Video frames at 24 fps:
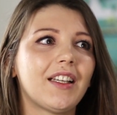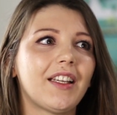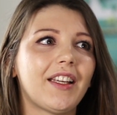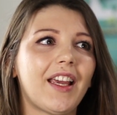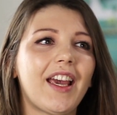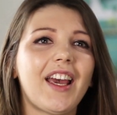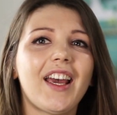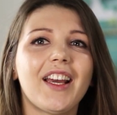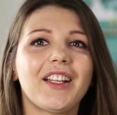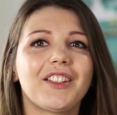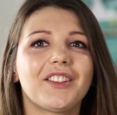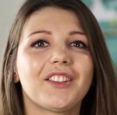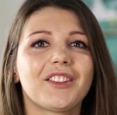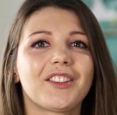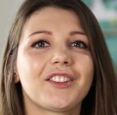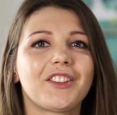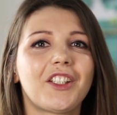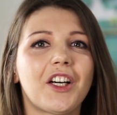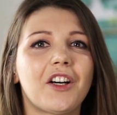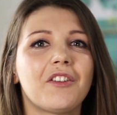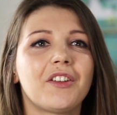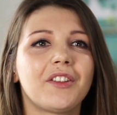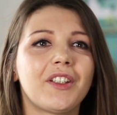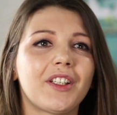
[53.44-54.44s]
yeah, just
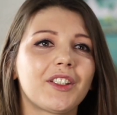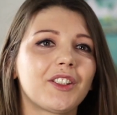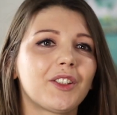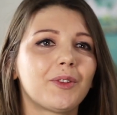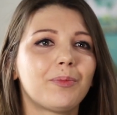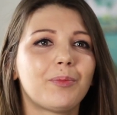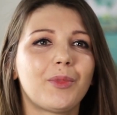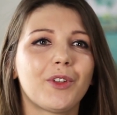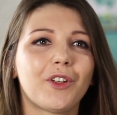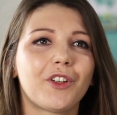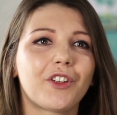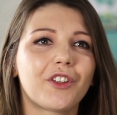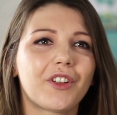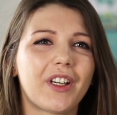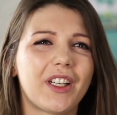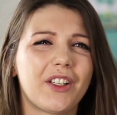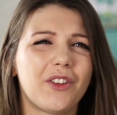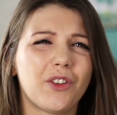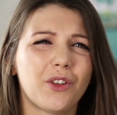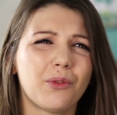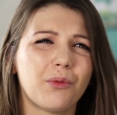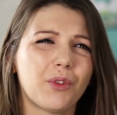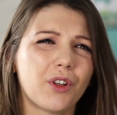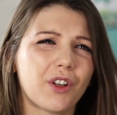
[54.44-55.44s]
go and explore and
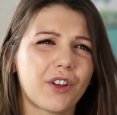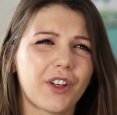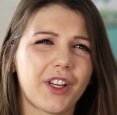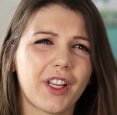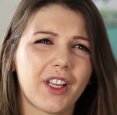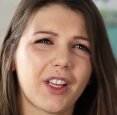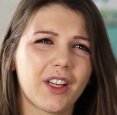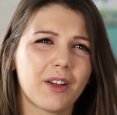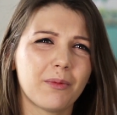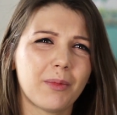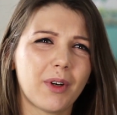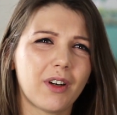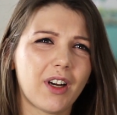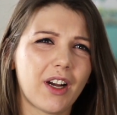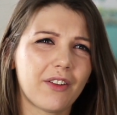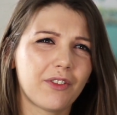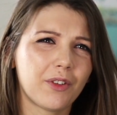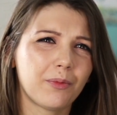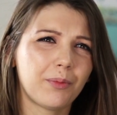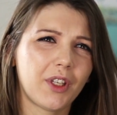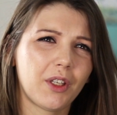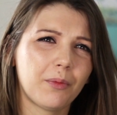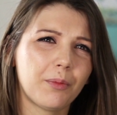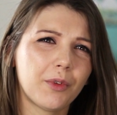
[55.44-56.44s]
not worry about
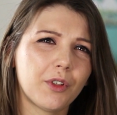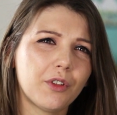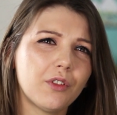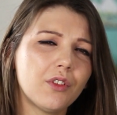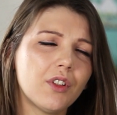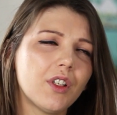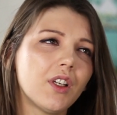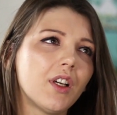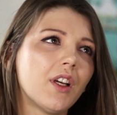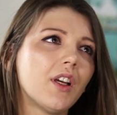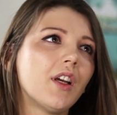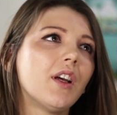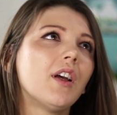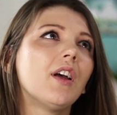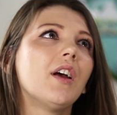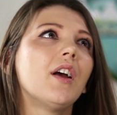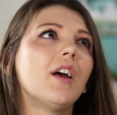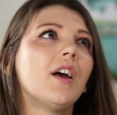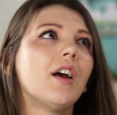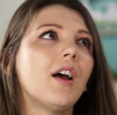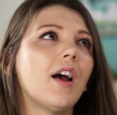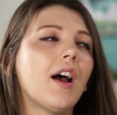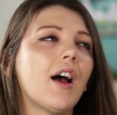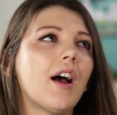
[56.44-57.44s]
other people.
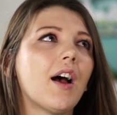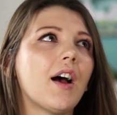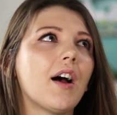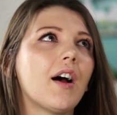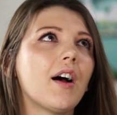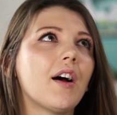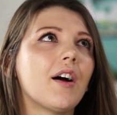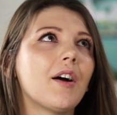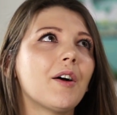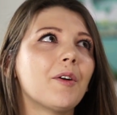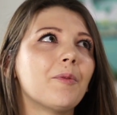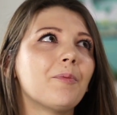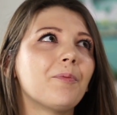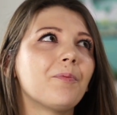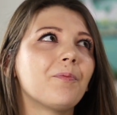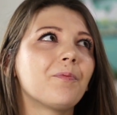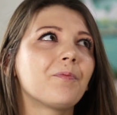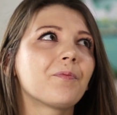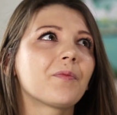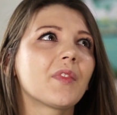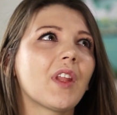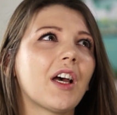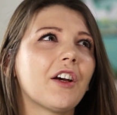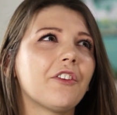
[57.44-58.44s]

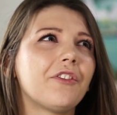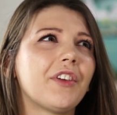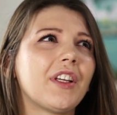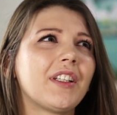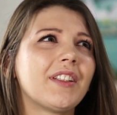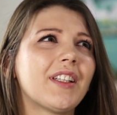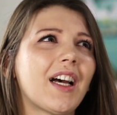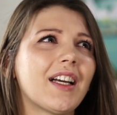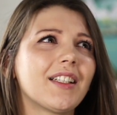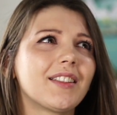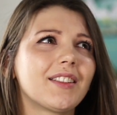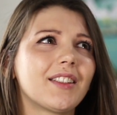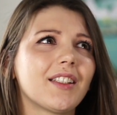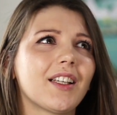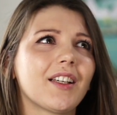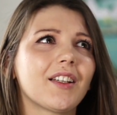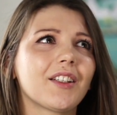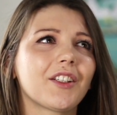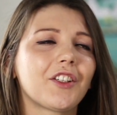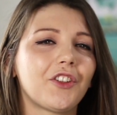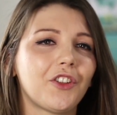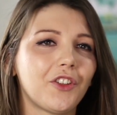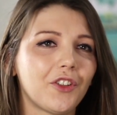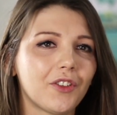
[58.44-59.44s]
I think that
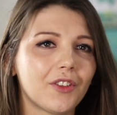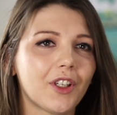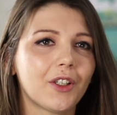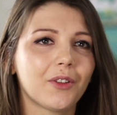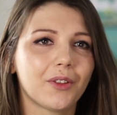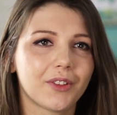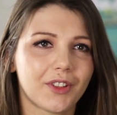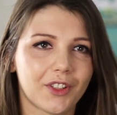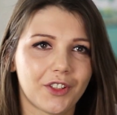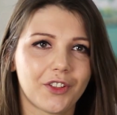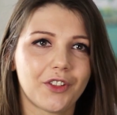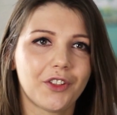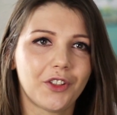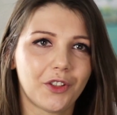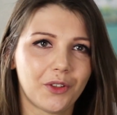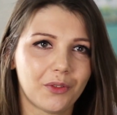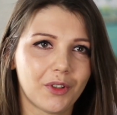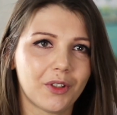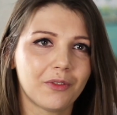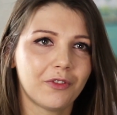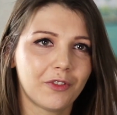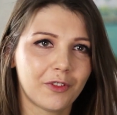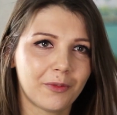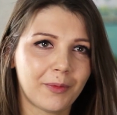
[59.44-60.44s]
was a huge
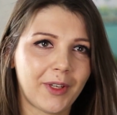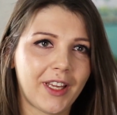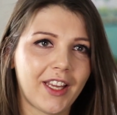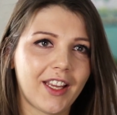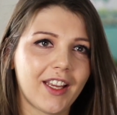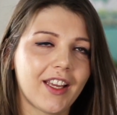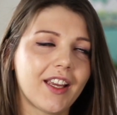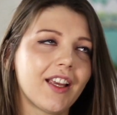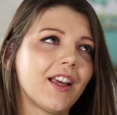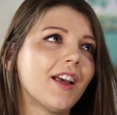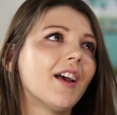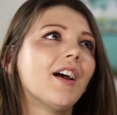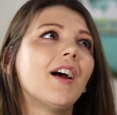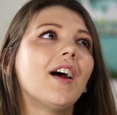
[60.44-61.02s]
one for me.